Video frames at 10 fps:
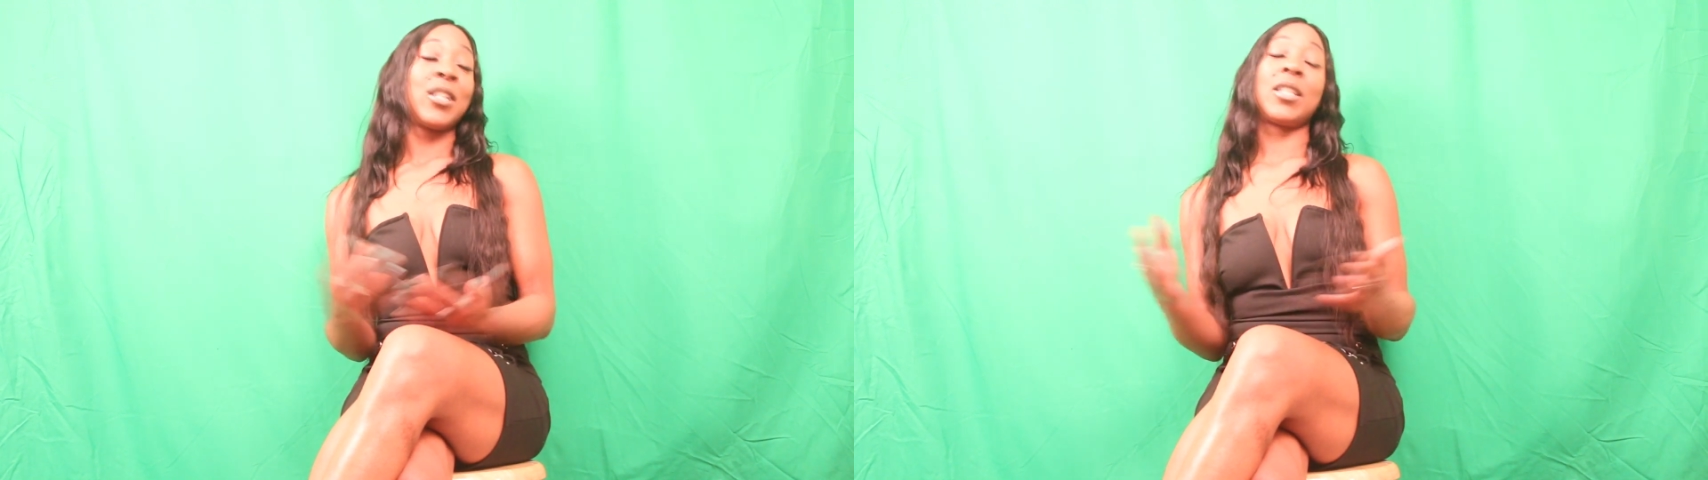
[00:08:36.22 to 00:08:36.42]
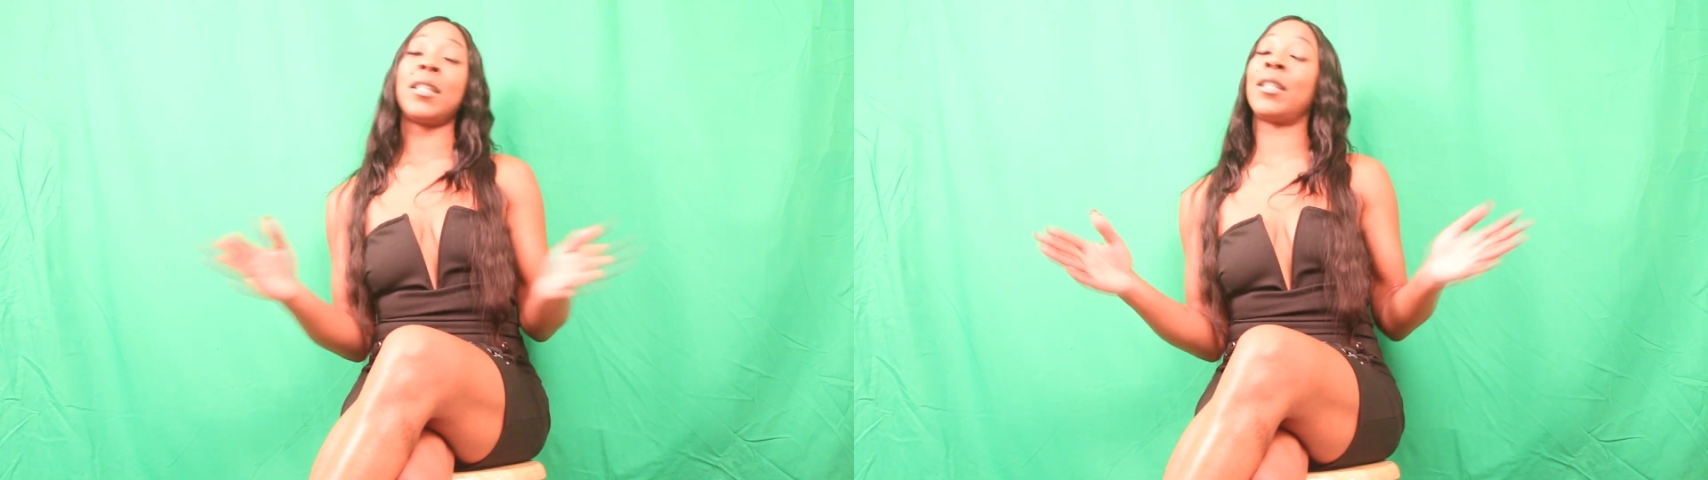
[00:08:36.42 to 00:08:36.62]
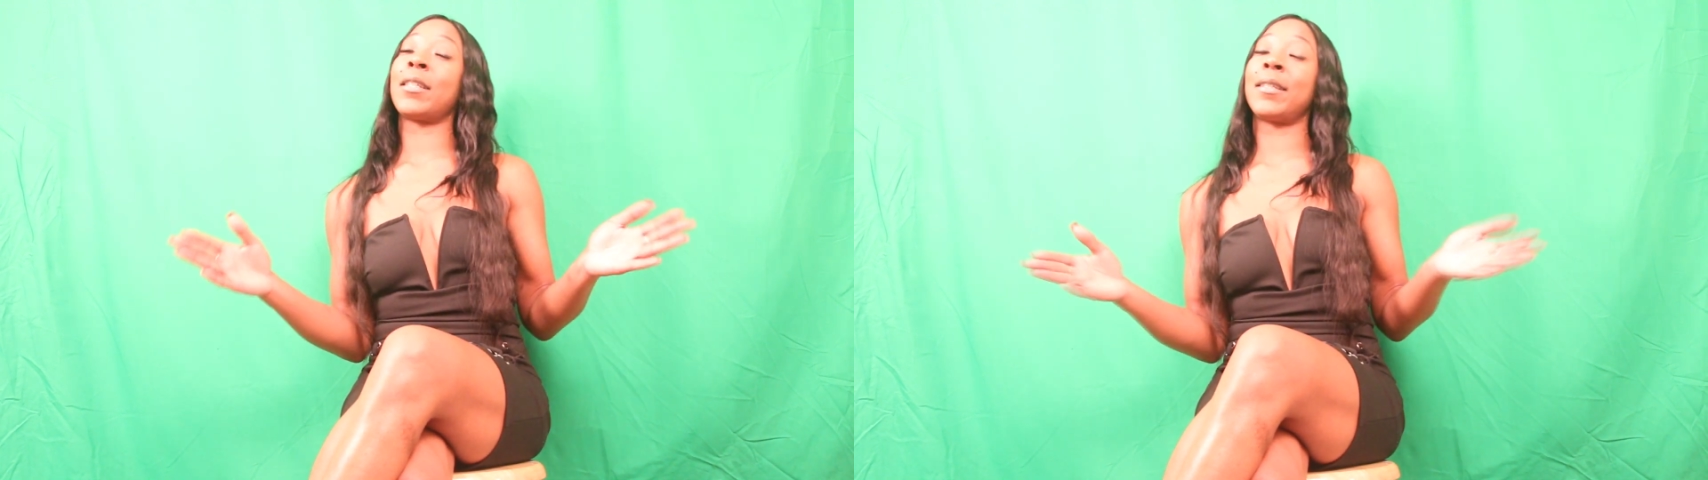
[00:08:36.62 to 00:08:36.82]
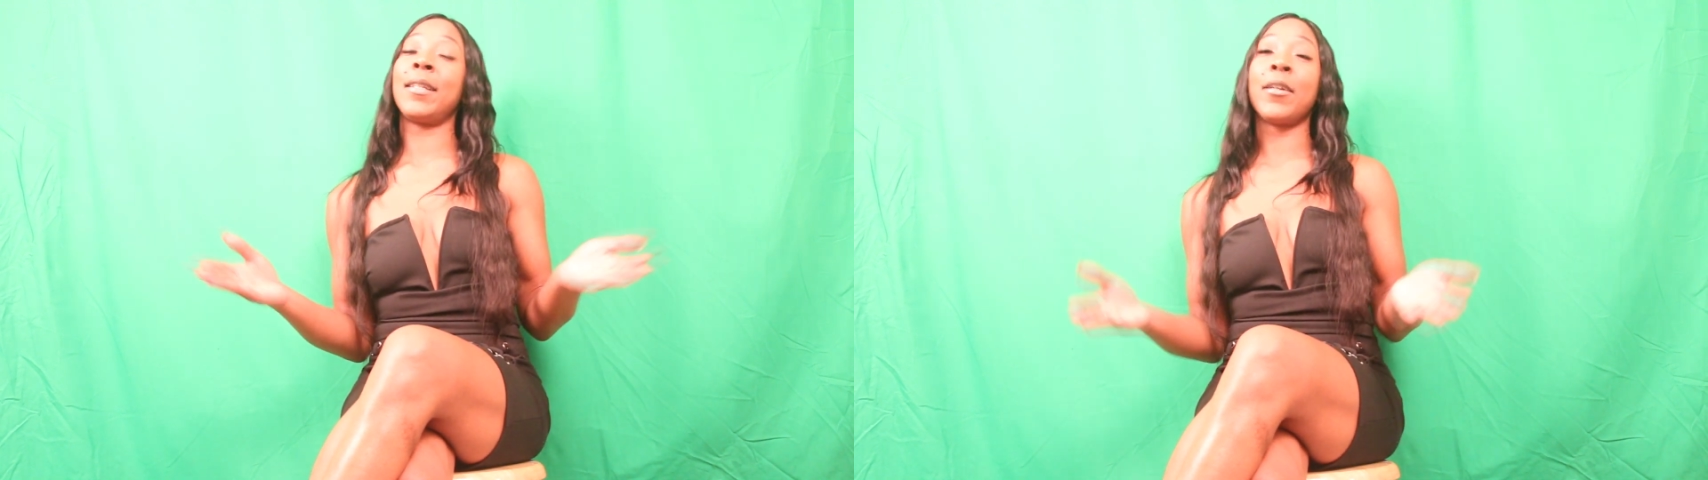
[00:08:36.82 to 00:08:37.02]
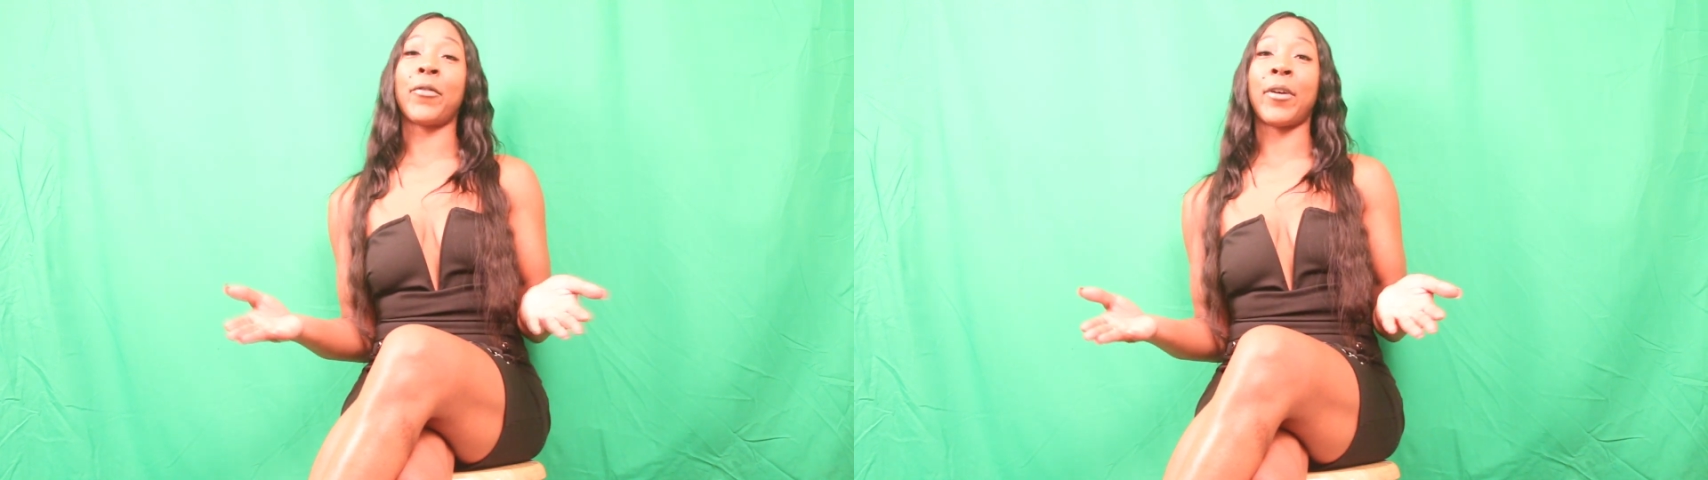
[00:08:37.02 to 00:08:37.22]
shit
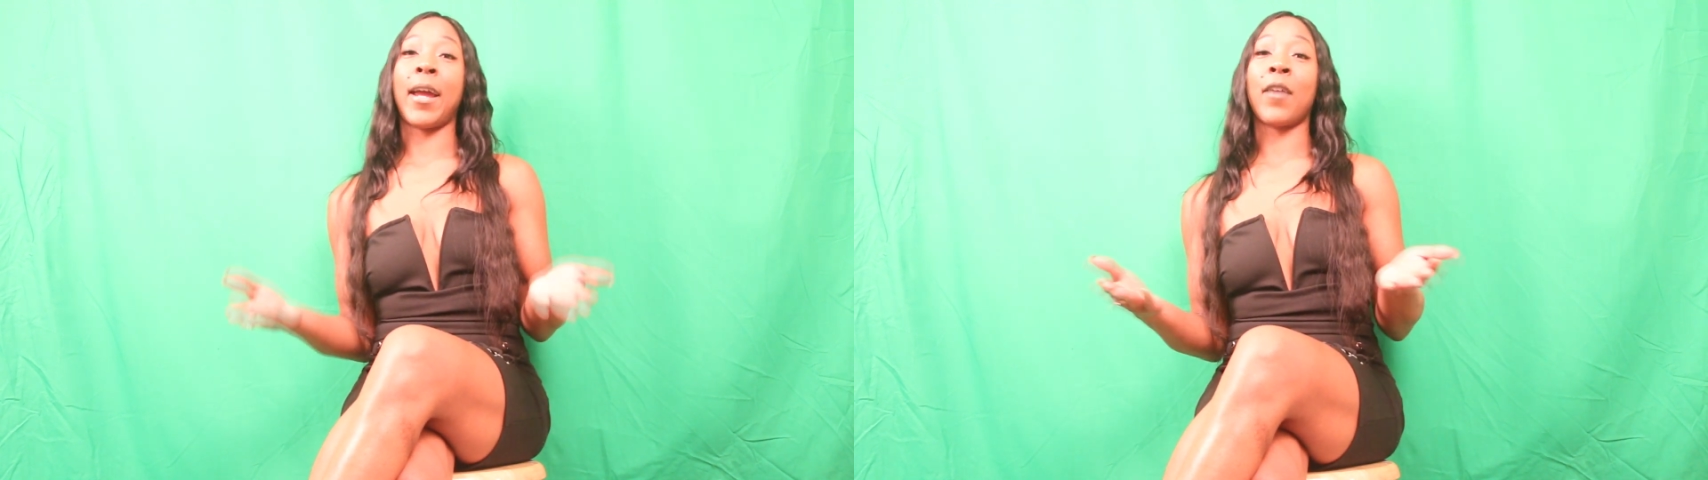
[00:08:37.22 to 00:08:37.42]
just different.